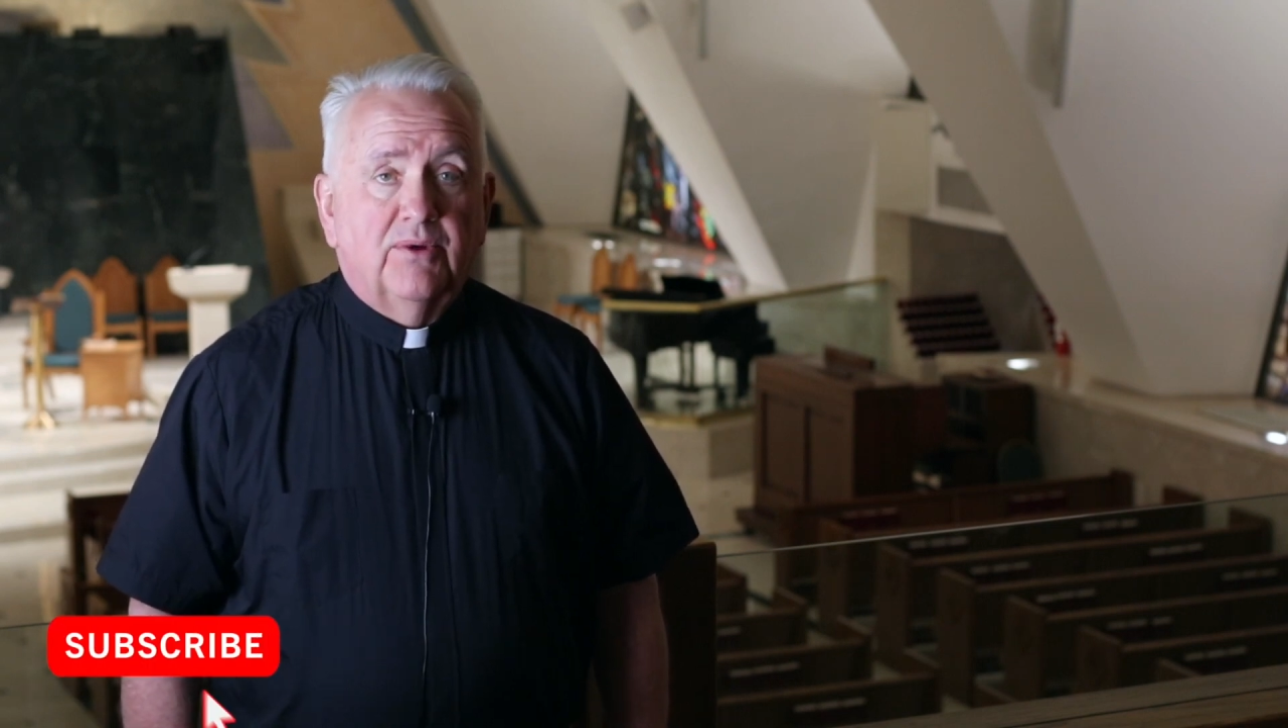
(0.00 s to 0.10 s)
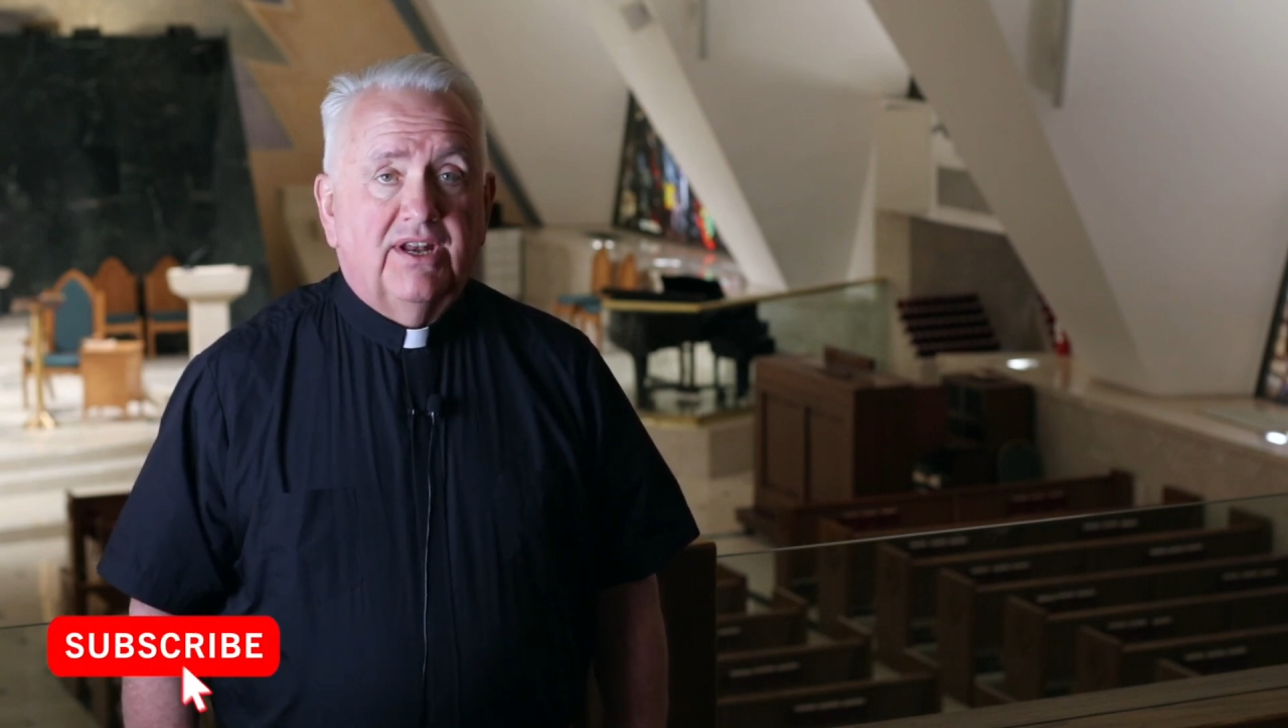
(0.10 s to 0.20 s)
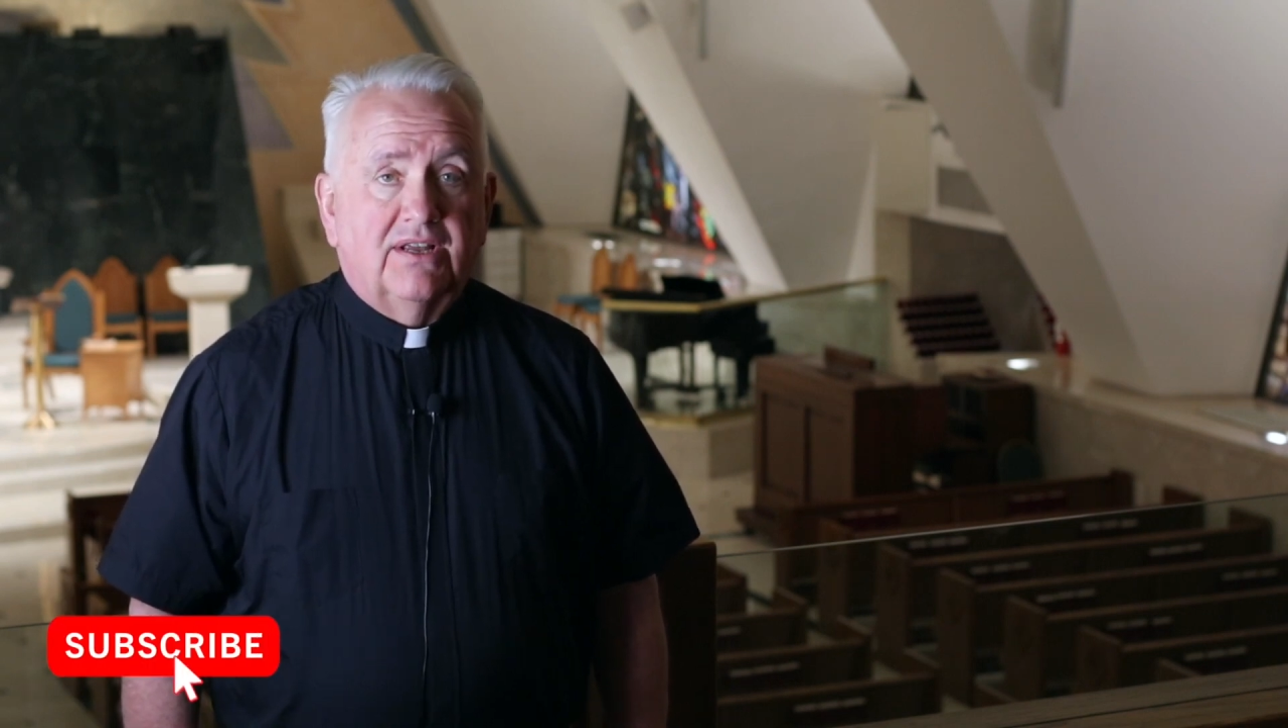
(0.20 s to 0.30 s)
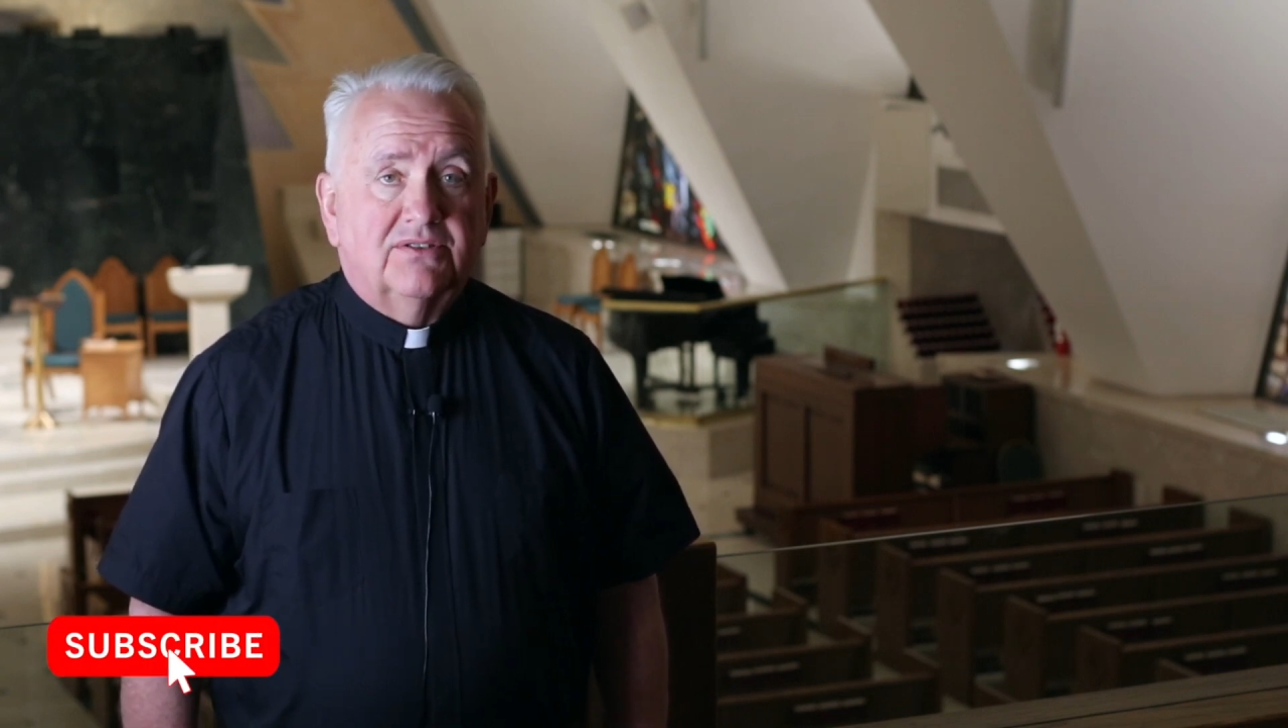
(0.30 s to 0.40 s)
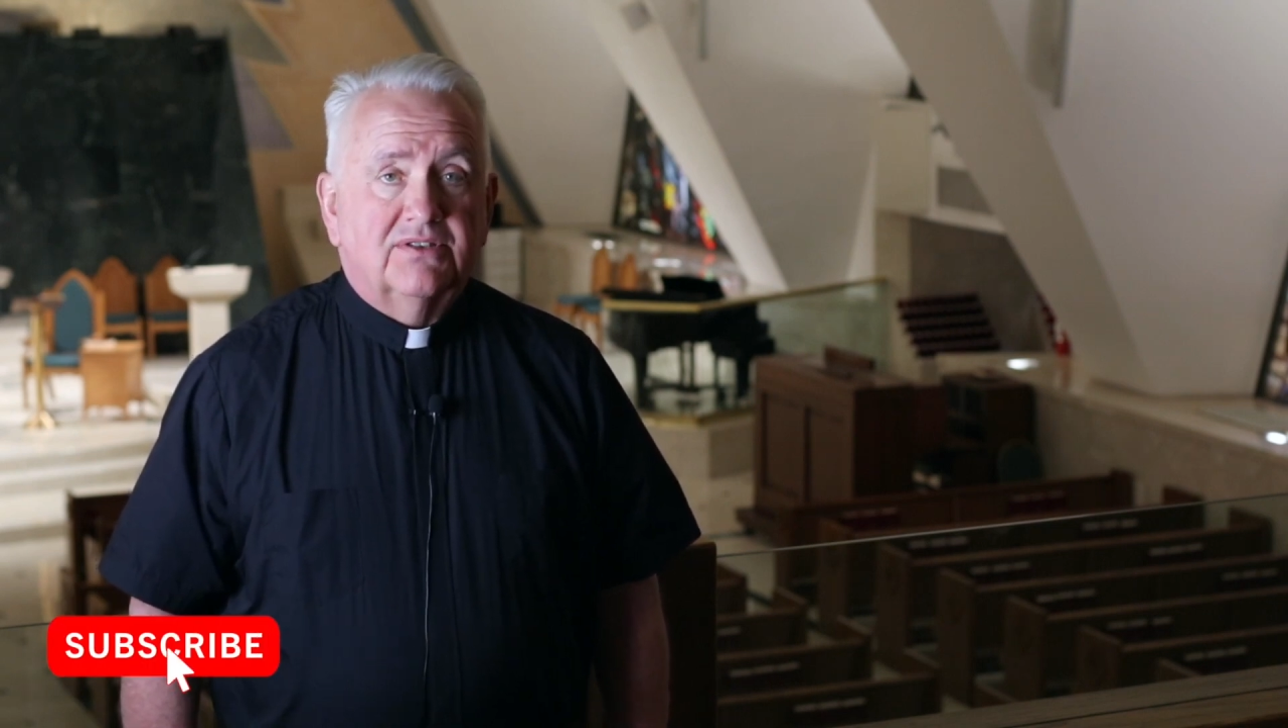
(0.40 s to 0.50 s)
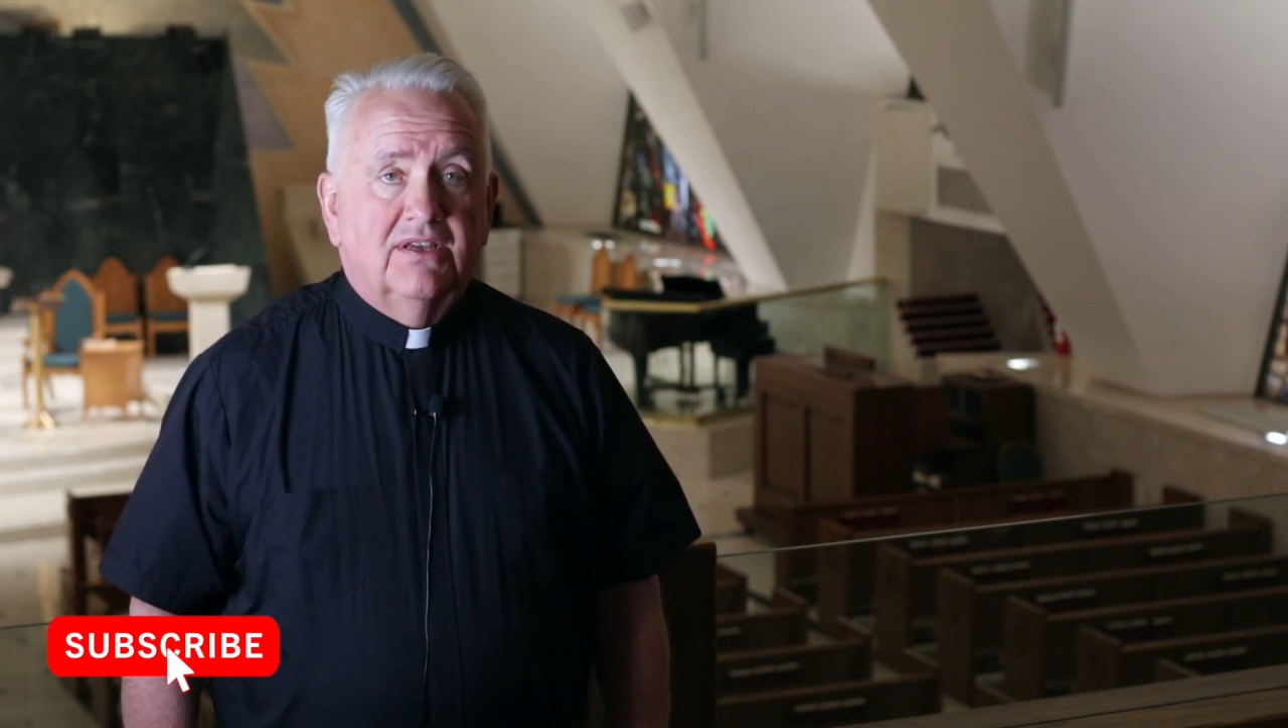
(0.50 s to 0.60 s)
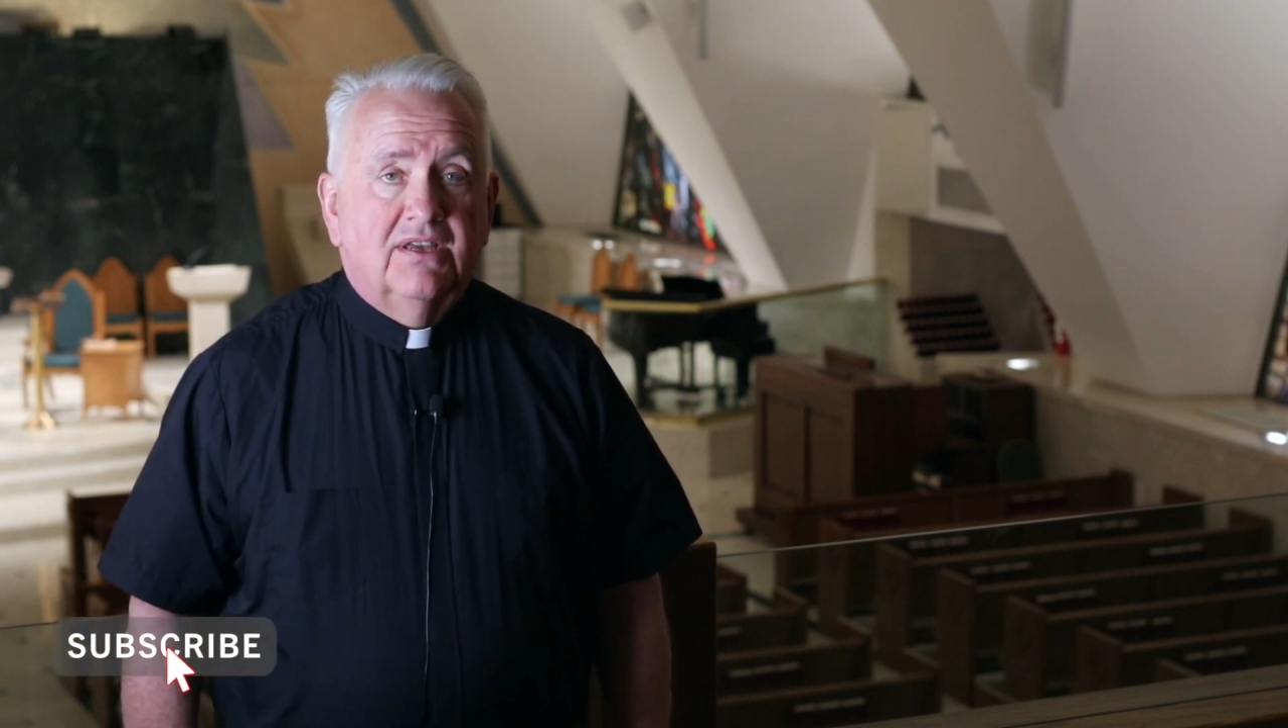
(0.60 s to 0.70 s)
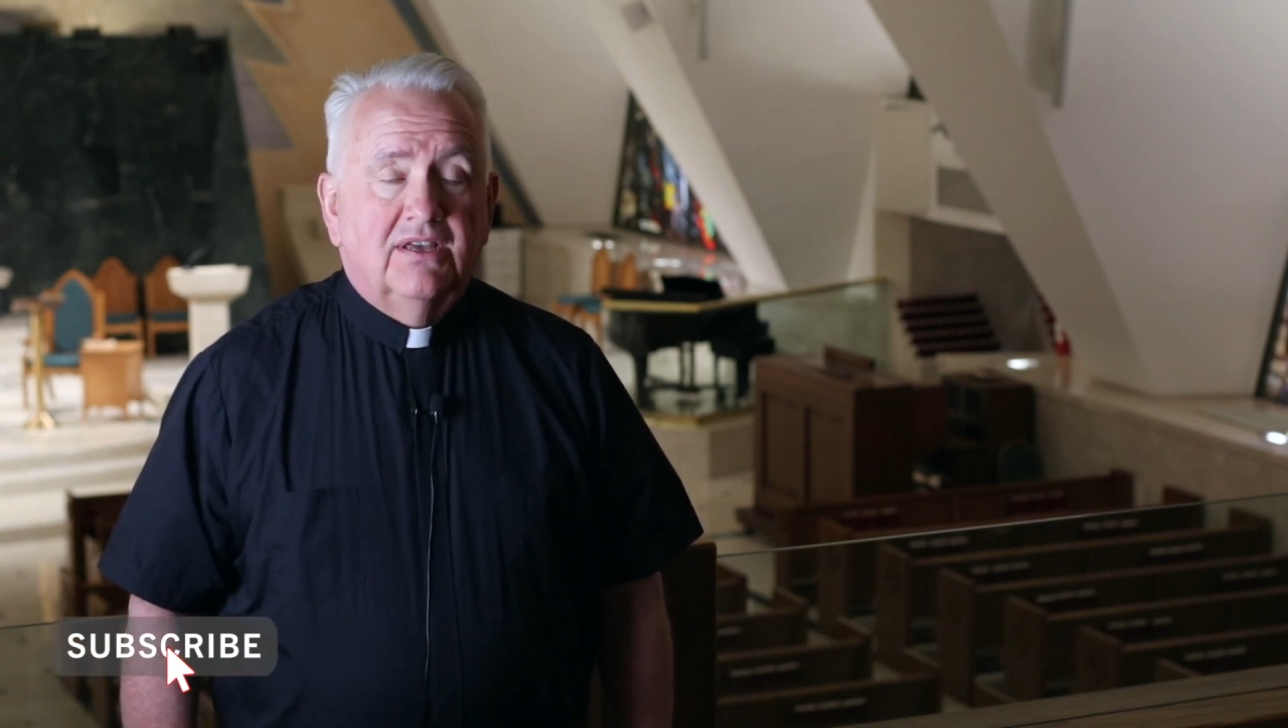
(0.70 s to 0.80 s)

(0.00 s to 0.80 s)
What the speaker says: readings.